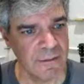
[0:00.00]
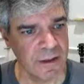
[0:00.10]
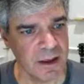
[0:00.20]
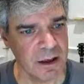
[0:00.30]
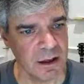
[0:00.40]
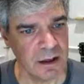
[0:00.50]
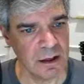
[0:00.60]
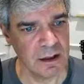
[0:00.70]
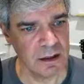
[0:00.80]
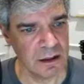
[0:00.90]

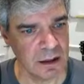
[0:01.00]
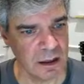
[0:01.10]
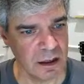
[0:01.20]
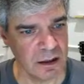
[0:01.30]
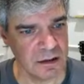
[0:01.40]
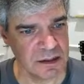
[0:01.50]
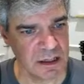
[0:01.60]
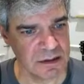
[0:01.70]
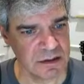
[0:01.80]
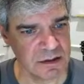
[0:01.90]
And
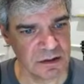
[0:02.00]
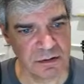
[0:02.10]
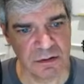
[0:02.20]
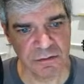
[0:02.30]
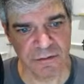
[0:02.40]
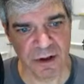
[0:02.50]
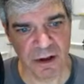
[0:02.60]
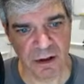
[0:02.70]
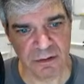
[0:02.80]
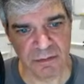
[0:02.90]
test 0
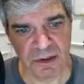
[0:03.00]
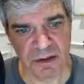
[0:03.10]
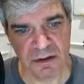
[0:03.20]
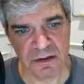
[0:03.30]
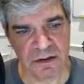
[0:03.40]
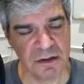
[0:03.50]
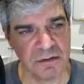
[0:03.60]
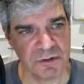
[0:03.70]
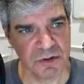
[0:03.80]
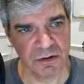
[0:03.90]
failed because
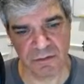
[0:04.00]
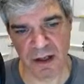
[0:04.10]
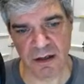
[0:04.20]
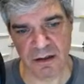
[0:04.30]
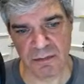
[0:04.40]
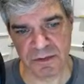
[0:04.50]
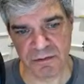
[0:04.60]
it should have added up